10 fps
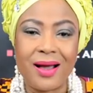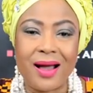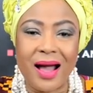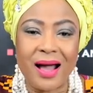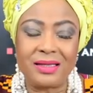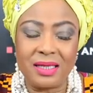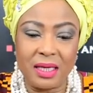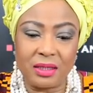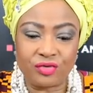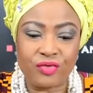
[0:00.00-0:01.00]
as
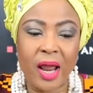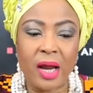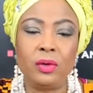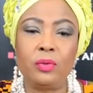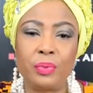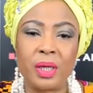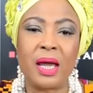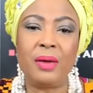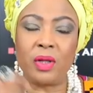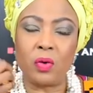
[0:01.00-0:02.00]
his reign
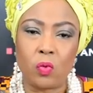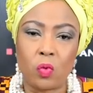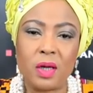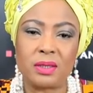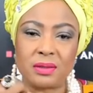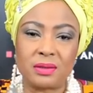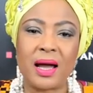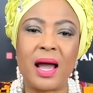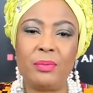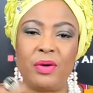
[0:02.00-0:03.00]
became the worst
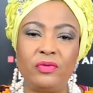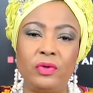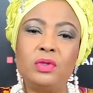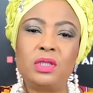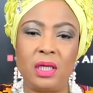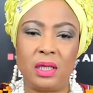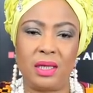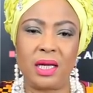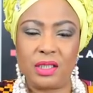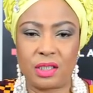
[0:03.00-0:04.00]
time of looting
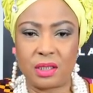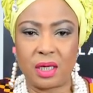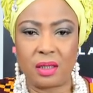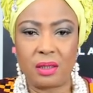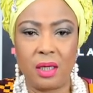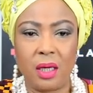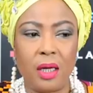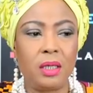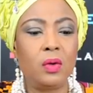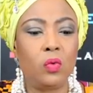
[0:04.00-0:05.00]
in Nigeria.
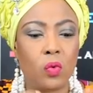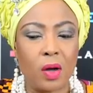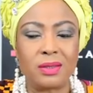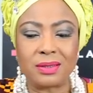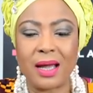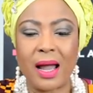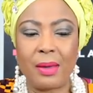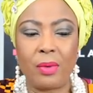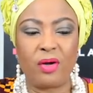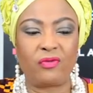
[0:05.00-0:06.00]
The worst
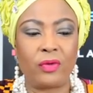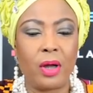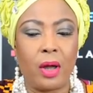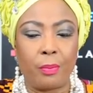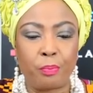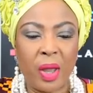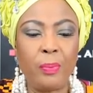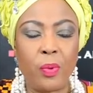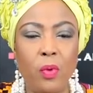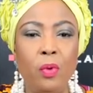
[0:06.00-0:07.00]
time of
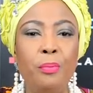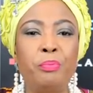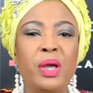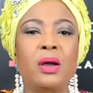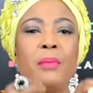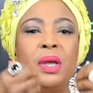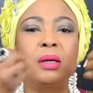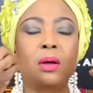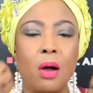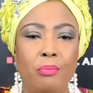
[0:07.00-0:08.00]
people
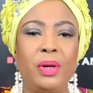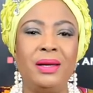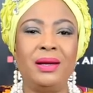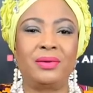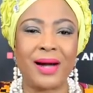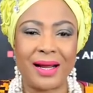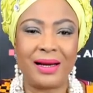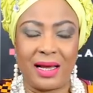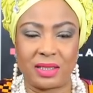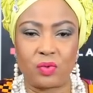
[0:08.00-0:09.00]
becoming completely
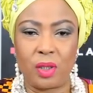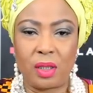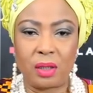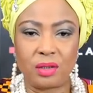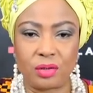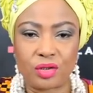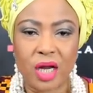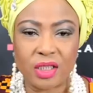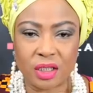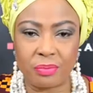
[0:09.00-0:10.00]
reckless with the
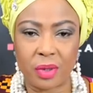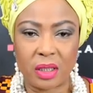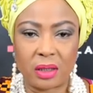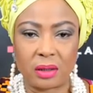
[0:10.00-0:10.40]
treasury money.